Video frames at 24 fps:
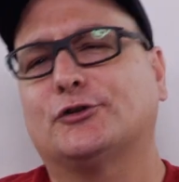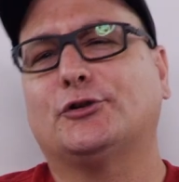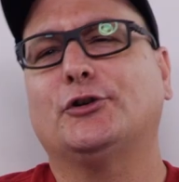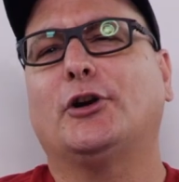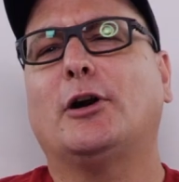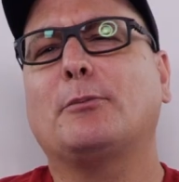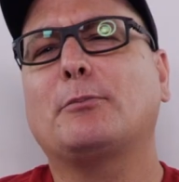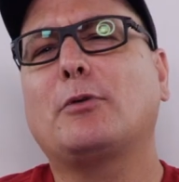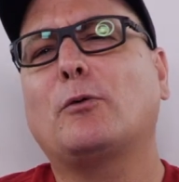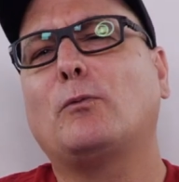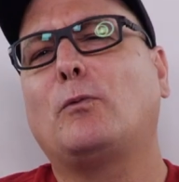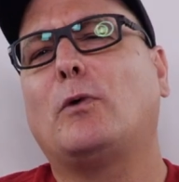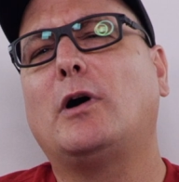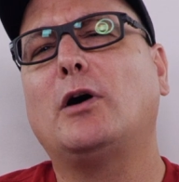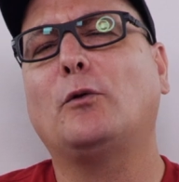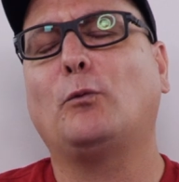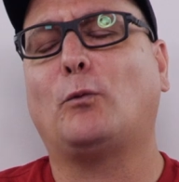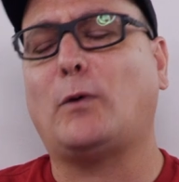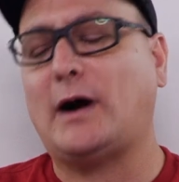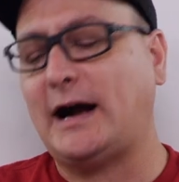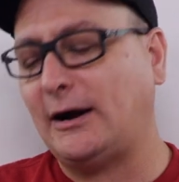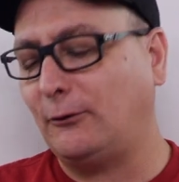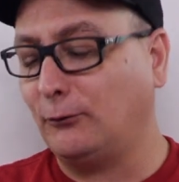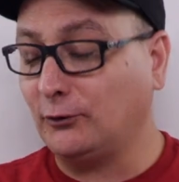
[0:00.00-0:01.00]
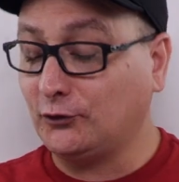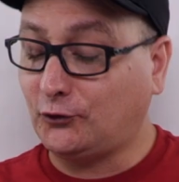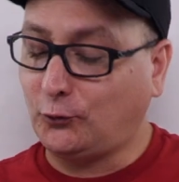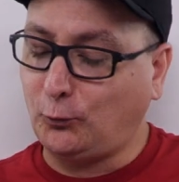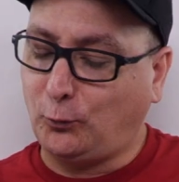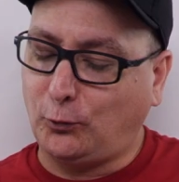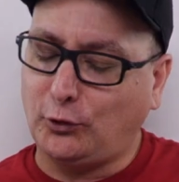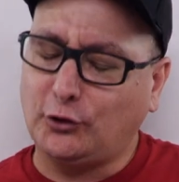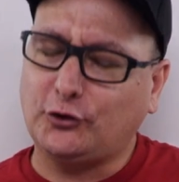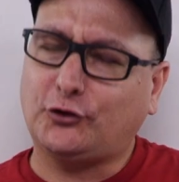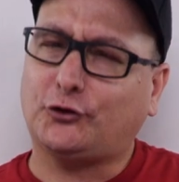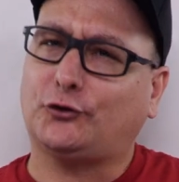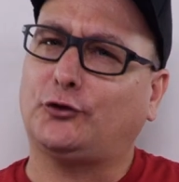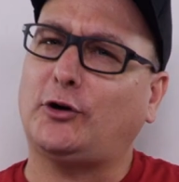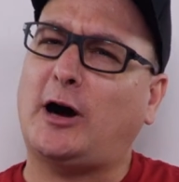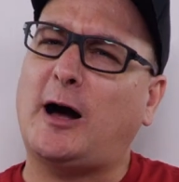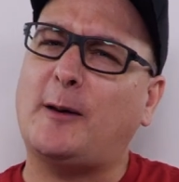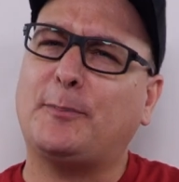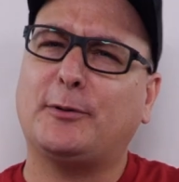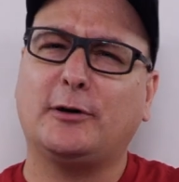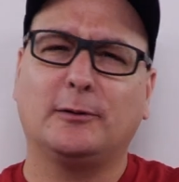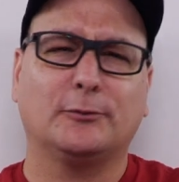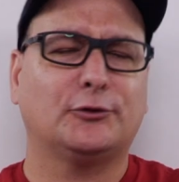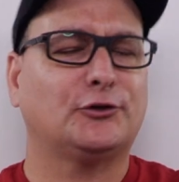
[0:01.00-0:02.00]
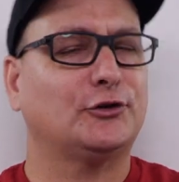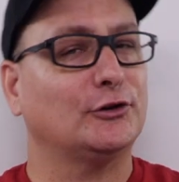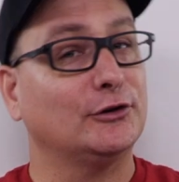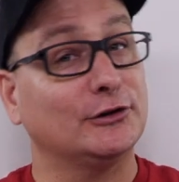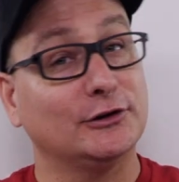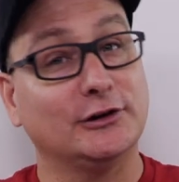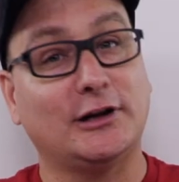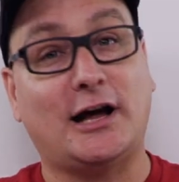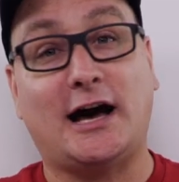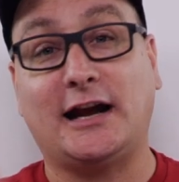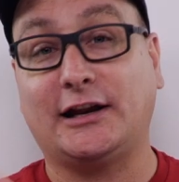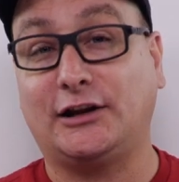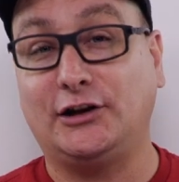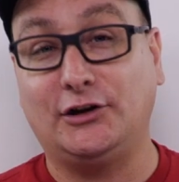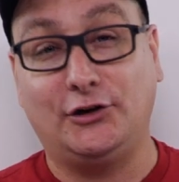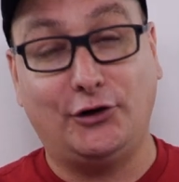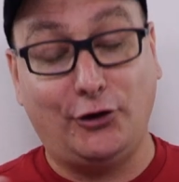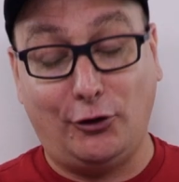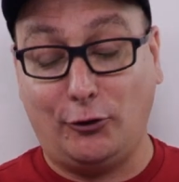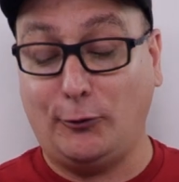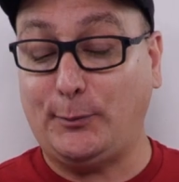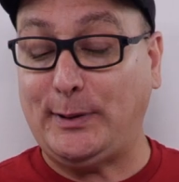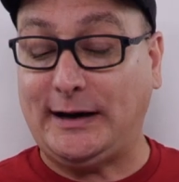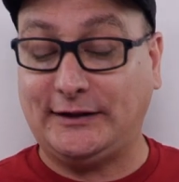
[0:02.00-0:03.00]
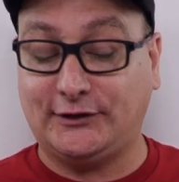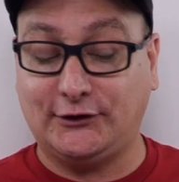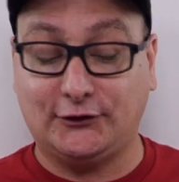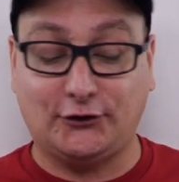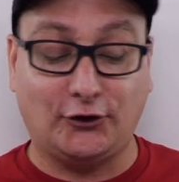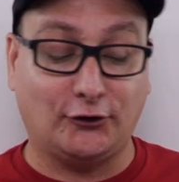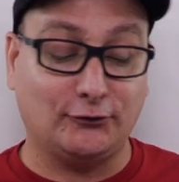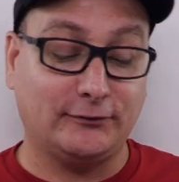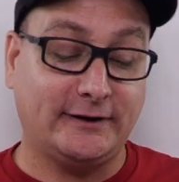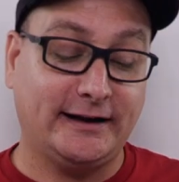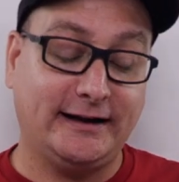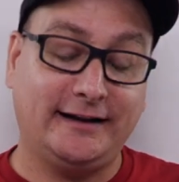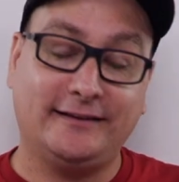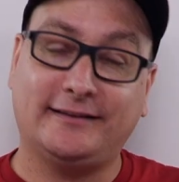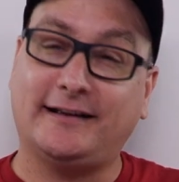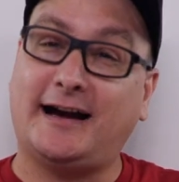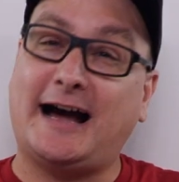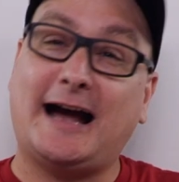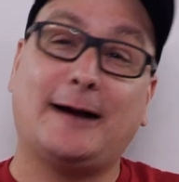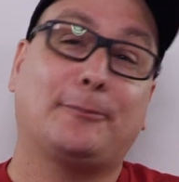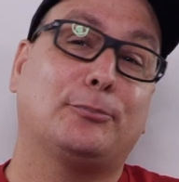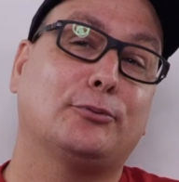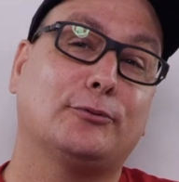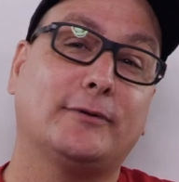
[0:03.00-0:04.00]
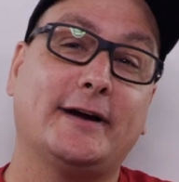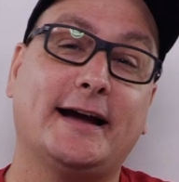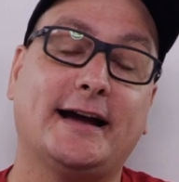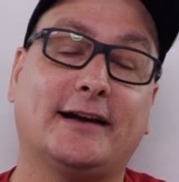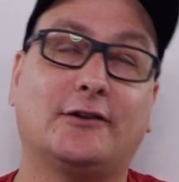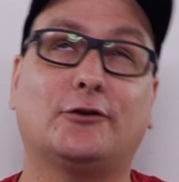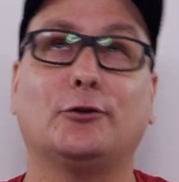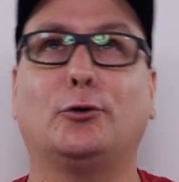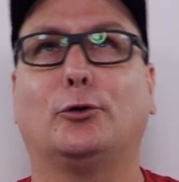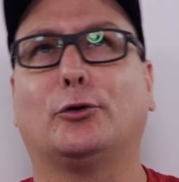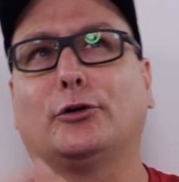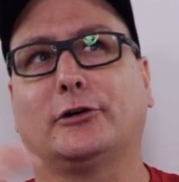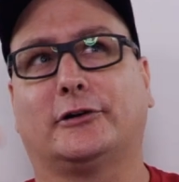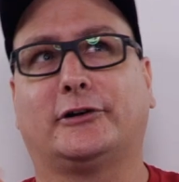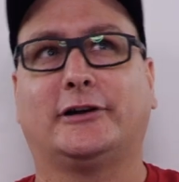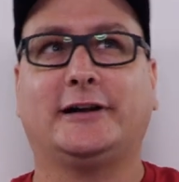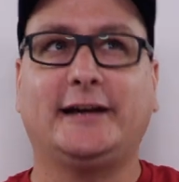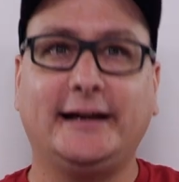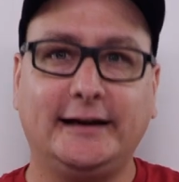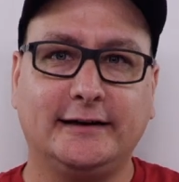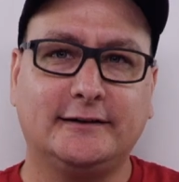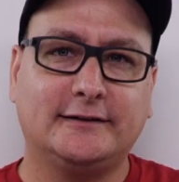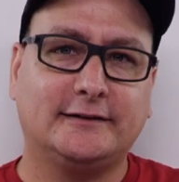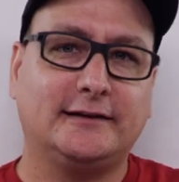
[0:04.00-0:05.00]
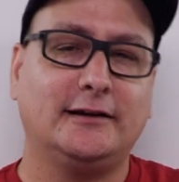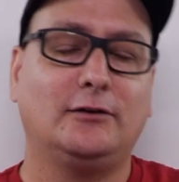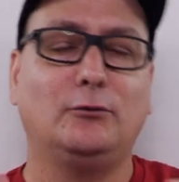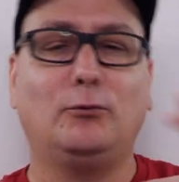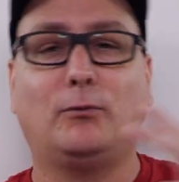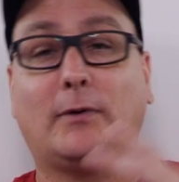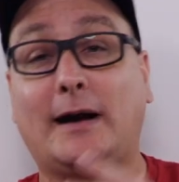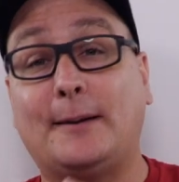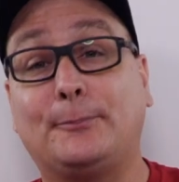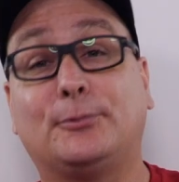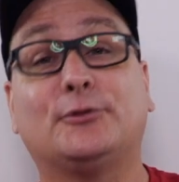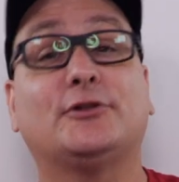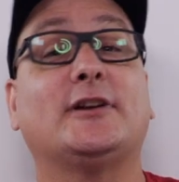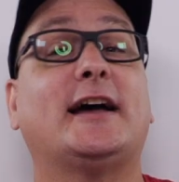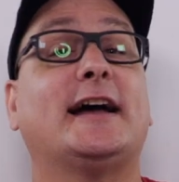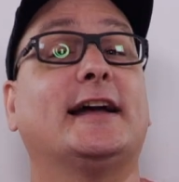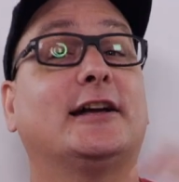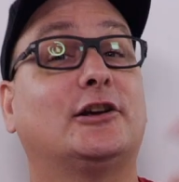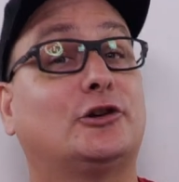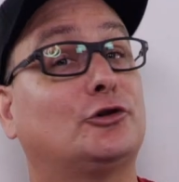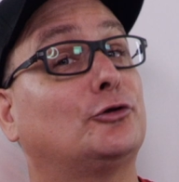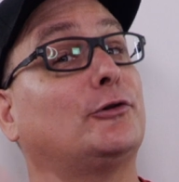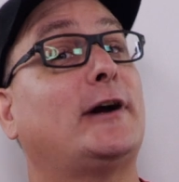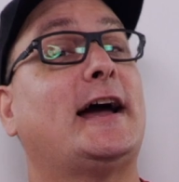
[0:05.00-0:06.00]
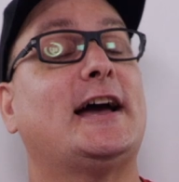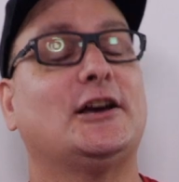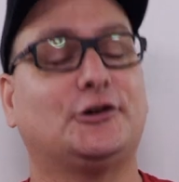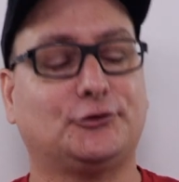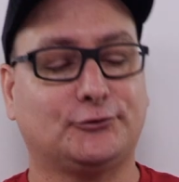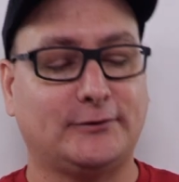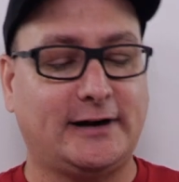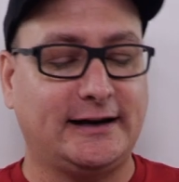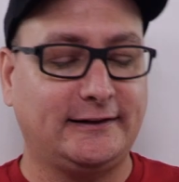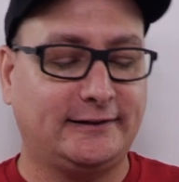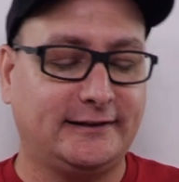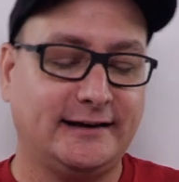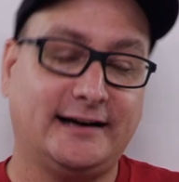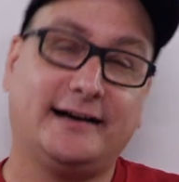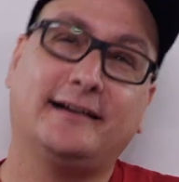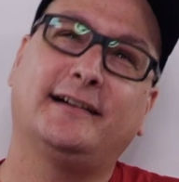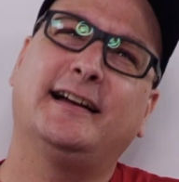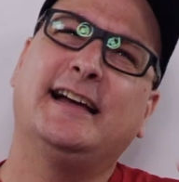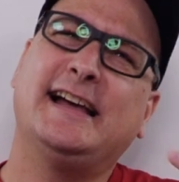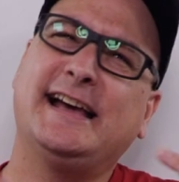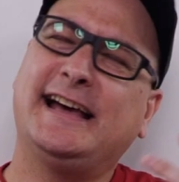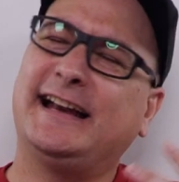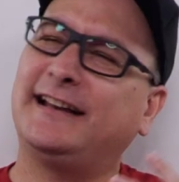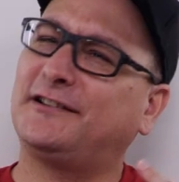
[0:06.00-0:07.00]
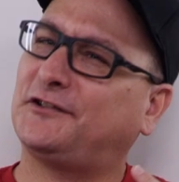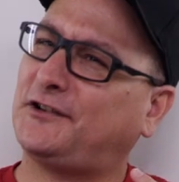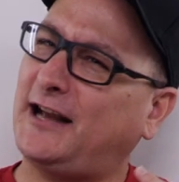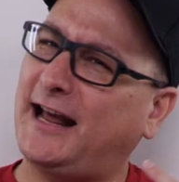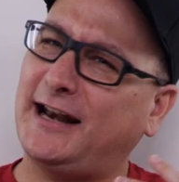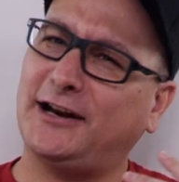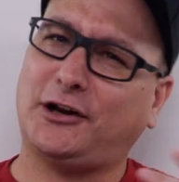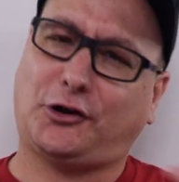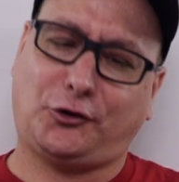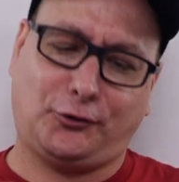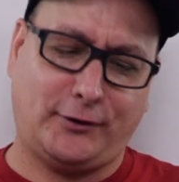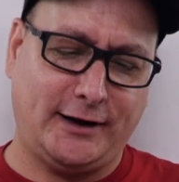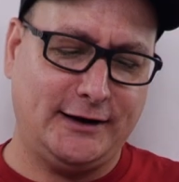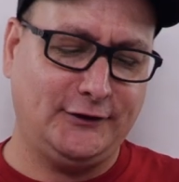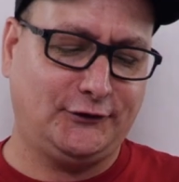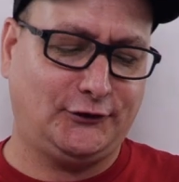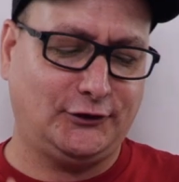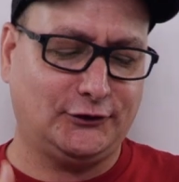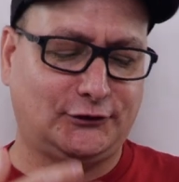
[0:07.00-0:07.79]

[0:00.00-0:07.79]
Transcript: So number one, why was the worst drop? And I'm sure a lot of you know about this already. The HyperX or Kingston website crashed right there. And it's kind of crazy.